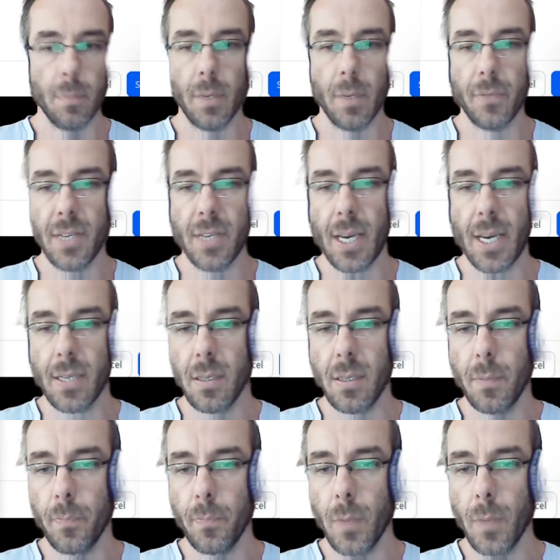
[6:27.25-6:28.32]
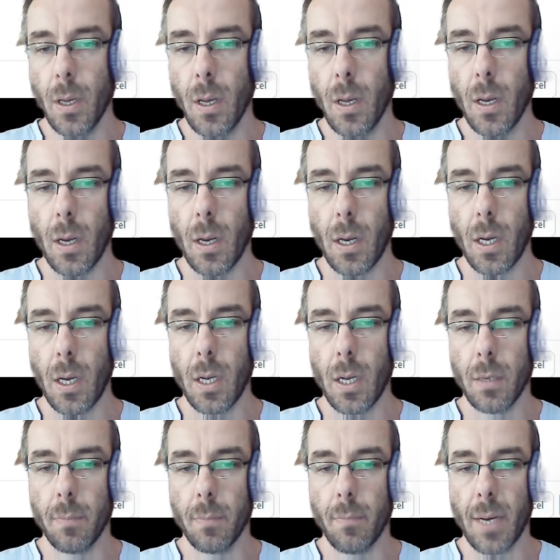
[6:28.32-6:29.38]
bit of text,
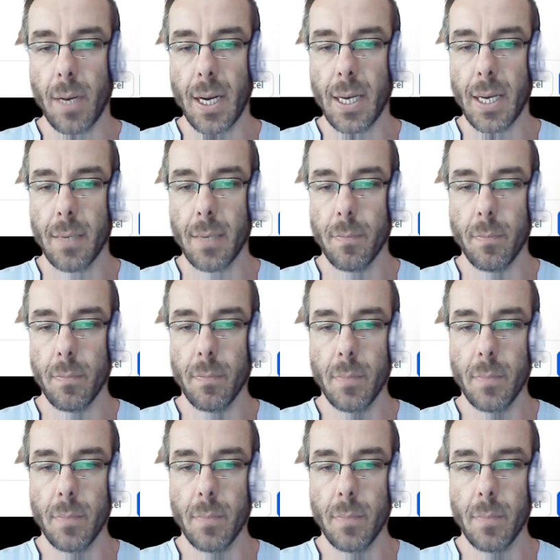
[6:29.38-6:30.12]
and my